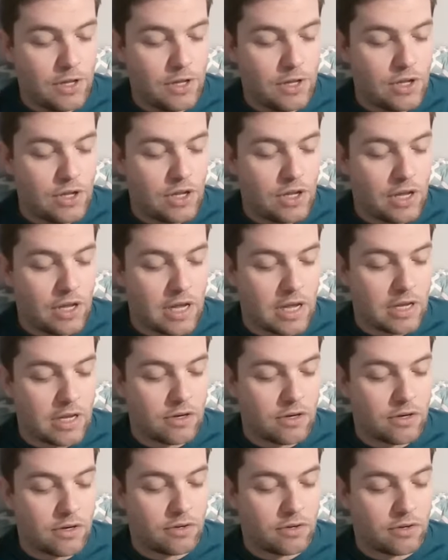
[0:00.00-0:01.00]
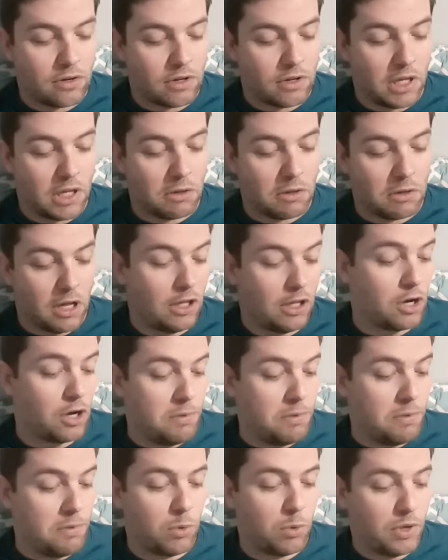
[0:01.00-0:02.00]
And a lot of
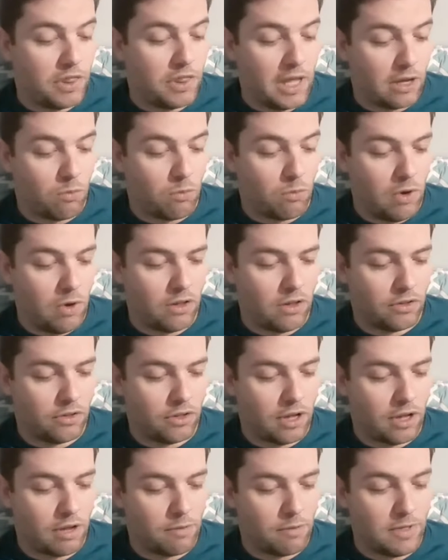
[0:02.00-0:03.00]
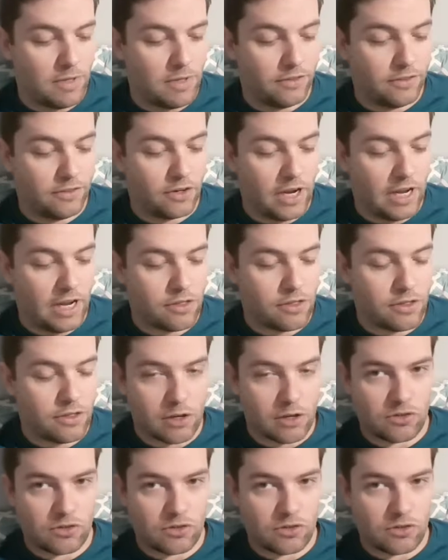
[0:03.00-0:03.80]
people would think, well, I mean, they're atheists.